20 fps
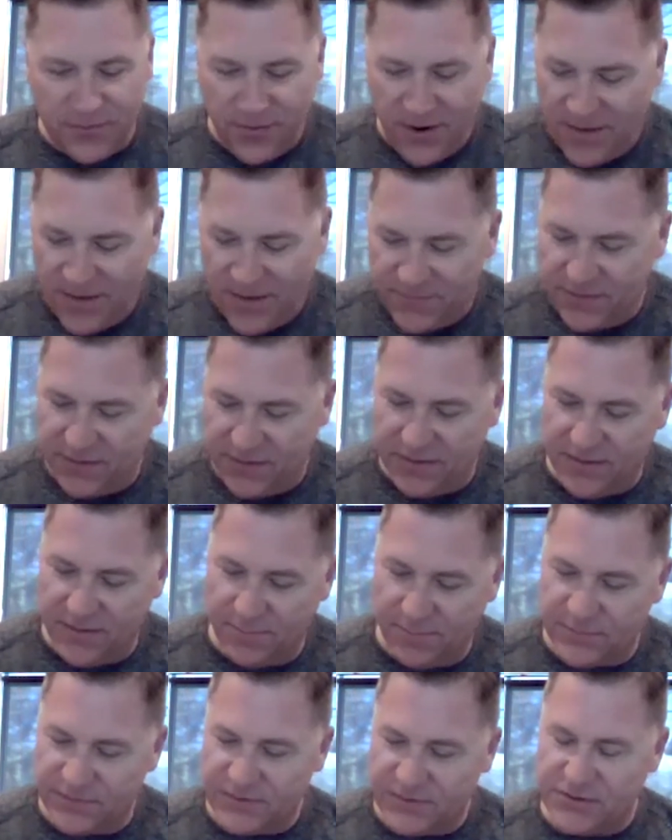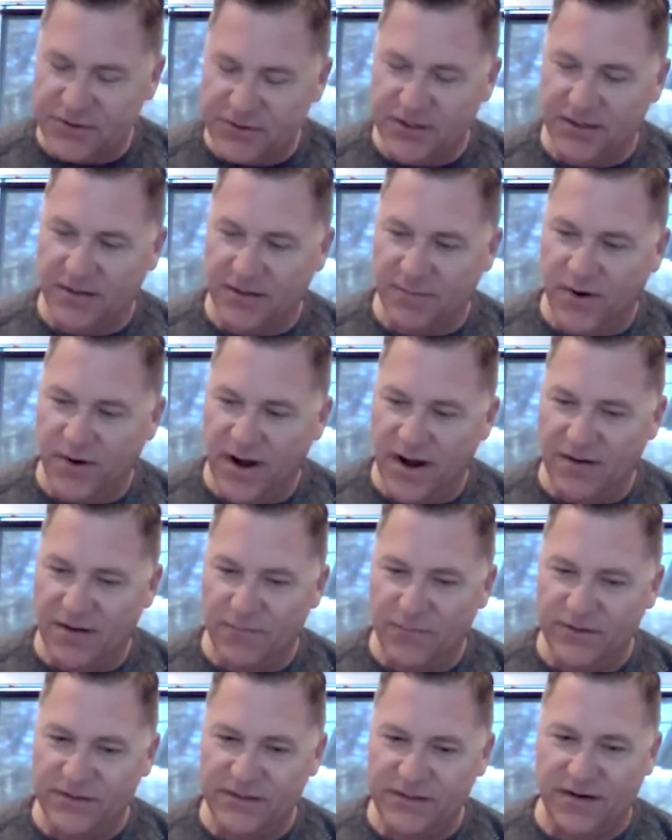crafted the positioning of the
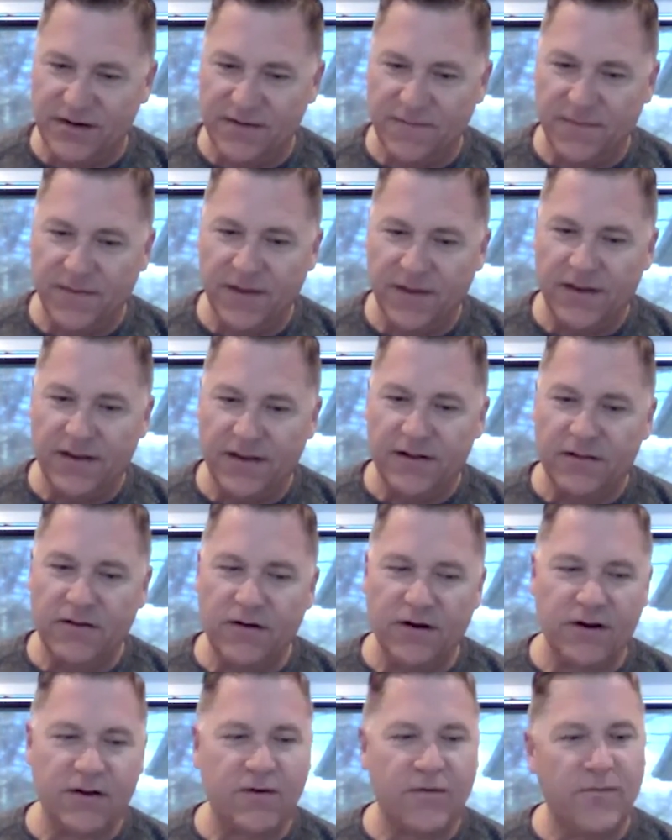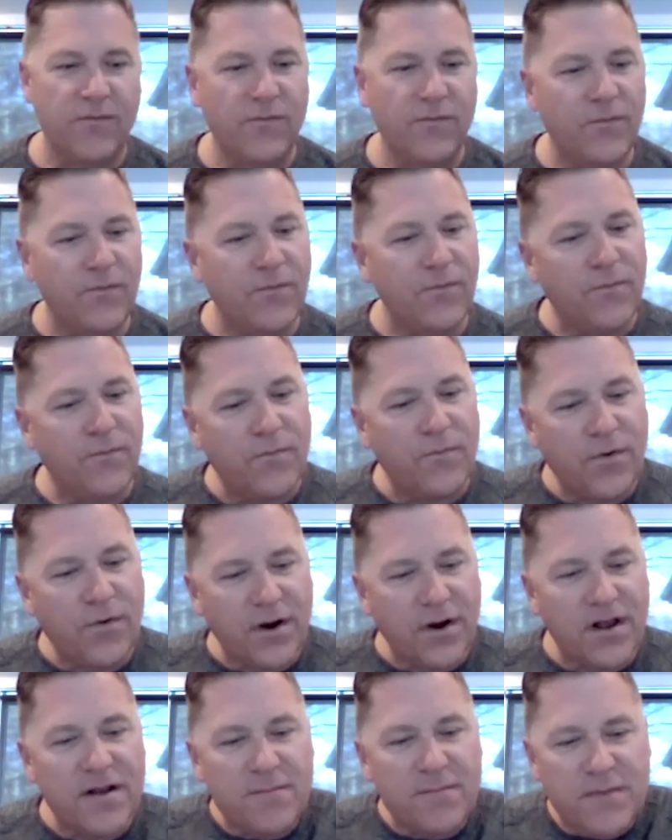brand, we said, look,
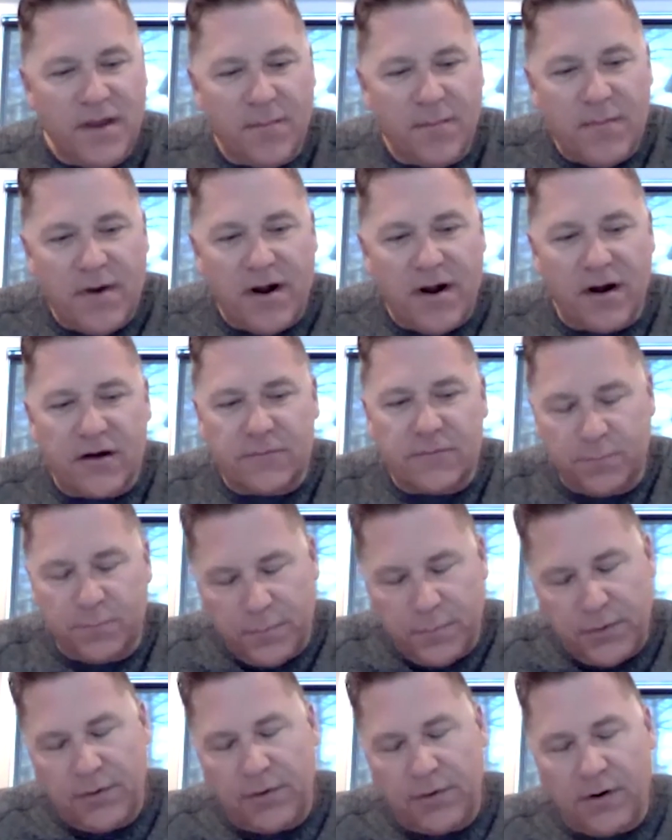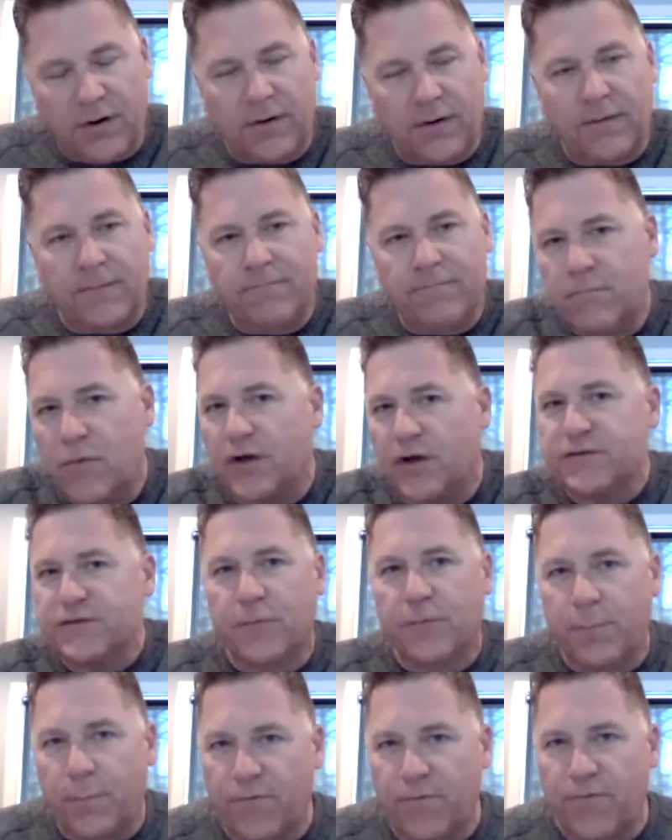we're going to be America's pure
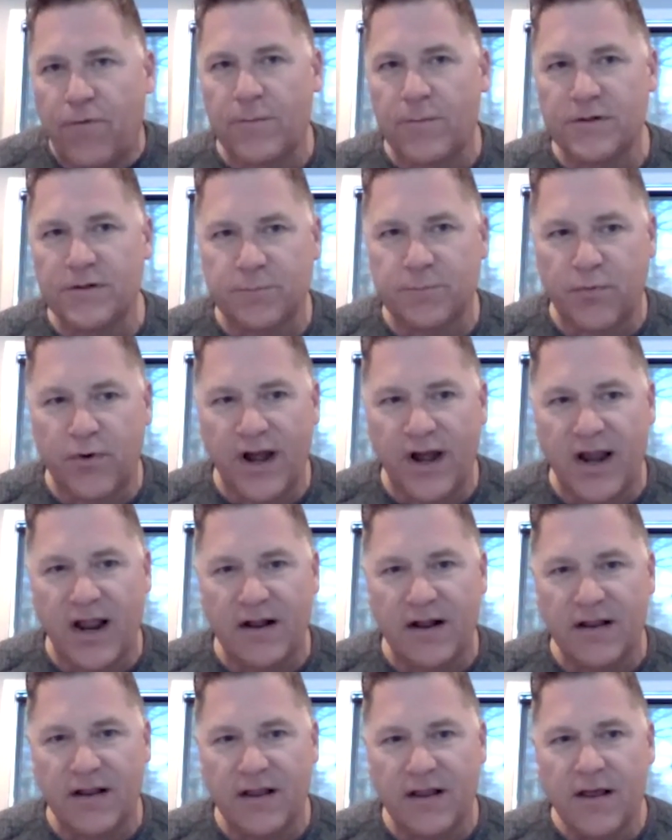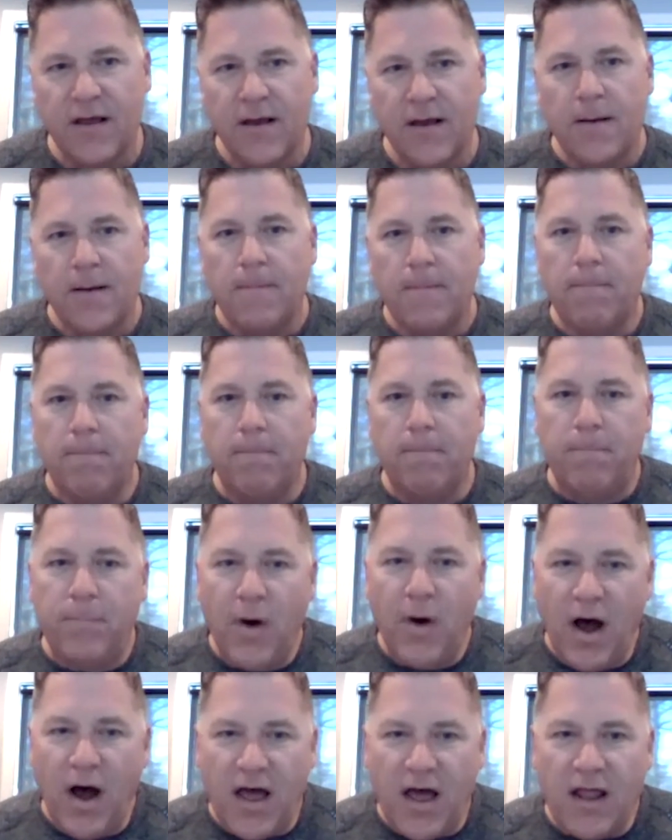muscle performance brand,
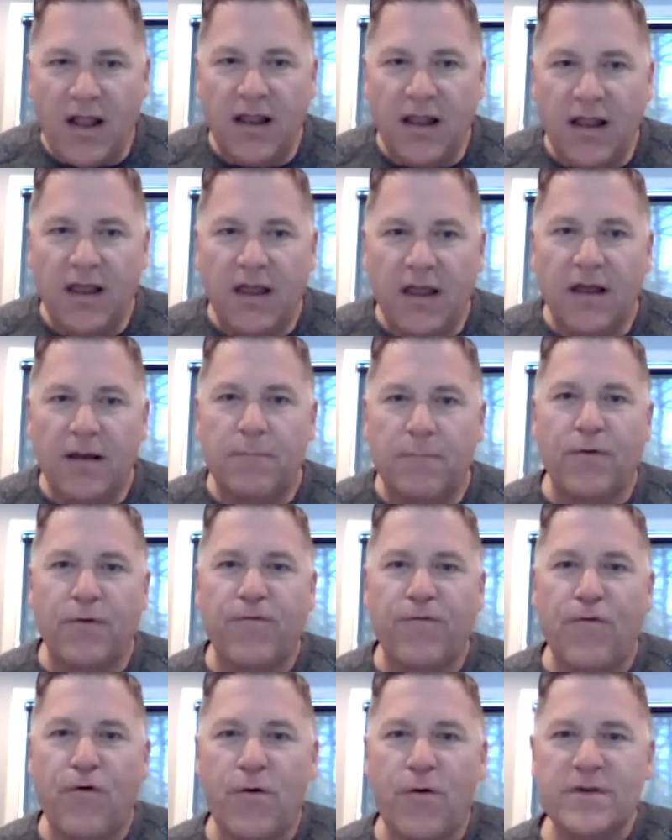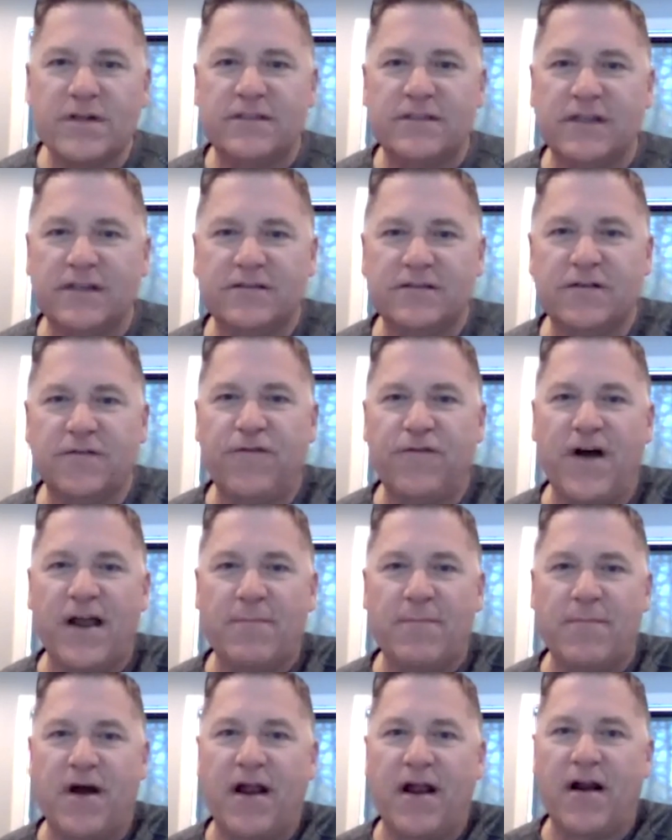but performance is
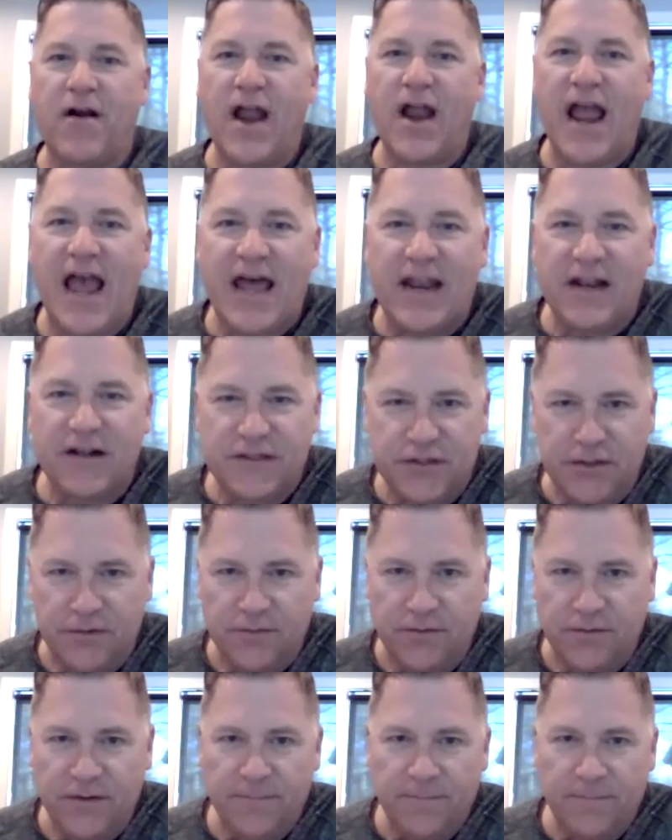defined by our attitude.